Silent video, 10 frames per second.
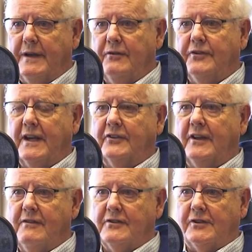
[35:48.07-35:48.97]
But you take,
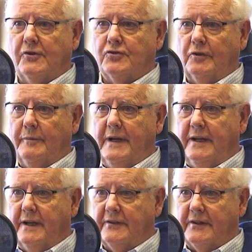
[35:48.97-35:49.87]
say, the social
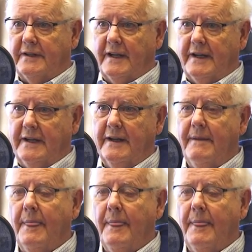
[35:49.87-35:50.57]
media today,